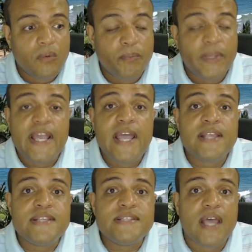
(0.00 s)

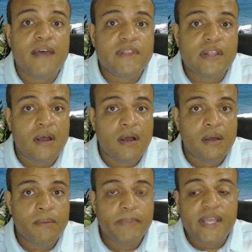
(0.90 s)
because of the
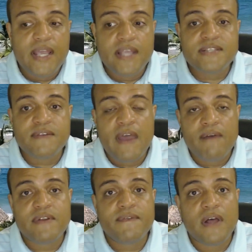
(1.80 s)
law, because of
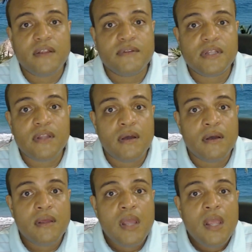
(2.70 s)
having to follow the
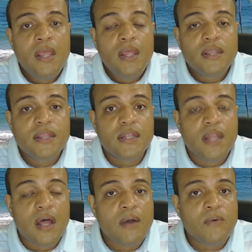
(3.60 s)
law, the
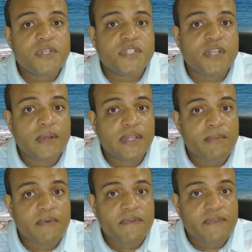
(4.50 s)
law was showing
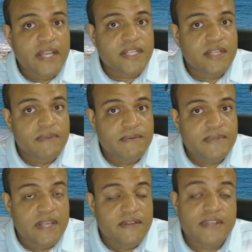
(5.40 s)
them a reflection of
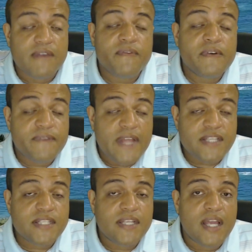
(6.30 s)
themselves, a
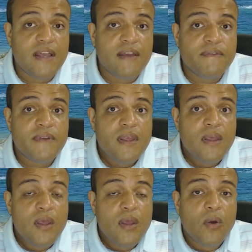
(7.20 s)
reflection of
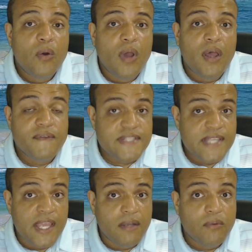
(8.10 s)
of
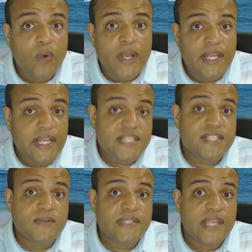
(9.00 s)
sin, what it is
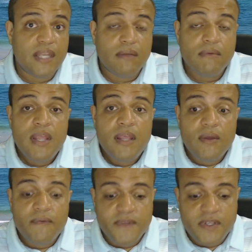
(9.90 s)
to sin.
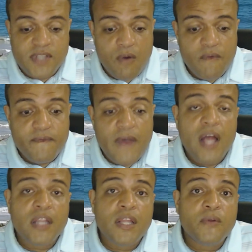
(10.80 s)
If you don't
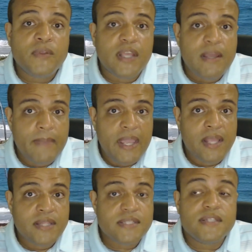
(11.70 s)
follow the
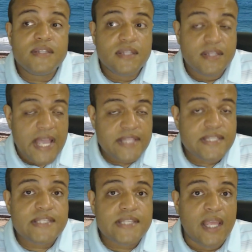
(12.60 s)
commands,
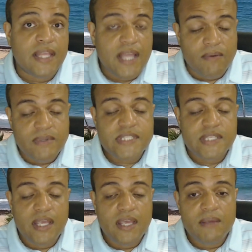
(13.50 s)
that's a sin. That
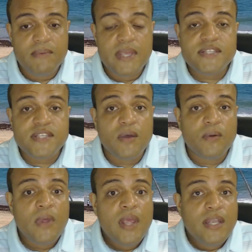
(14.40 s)
was um, and
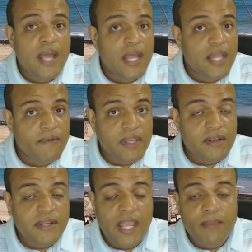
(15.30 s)
so not loving
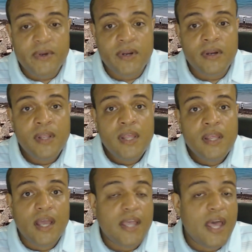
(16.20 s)
your neighbor,
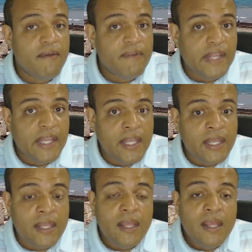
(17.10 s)

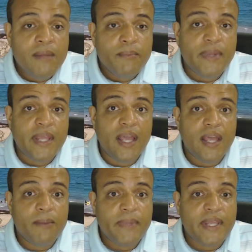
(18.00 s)
coveting, be,
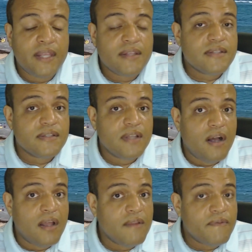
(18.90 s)
um, being
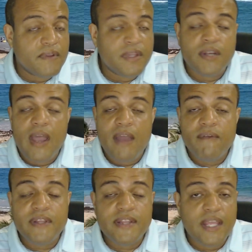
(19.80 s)
all of you know
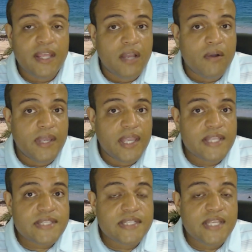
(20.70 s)
everything going
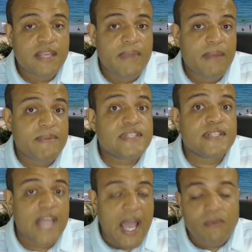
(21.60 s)
against the Ten Commandments.
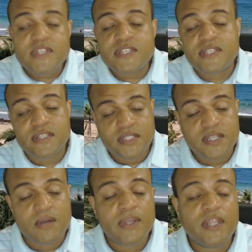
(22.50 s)
That was
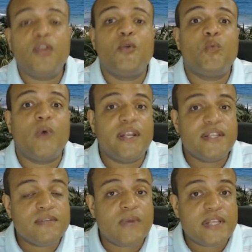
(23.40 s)
showing you what
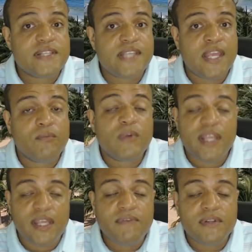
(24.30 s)
is what sin,
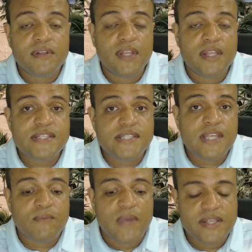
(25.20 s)
what evil in
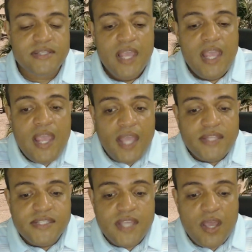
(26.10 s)
sin was,
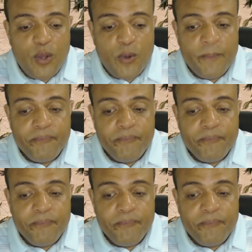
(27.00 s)
and so.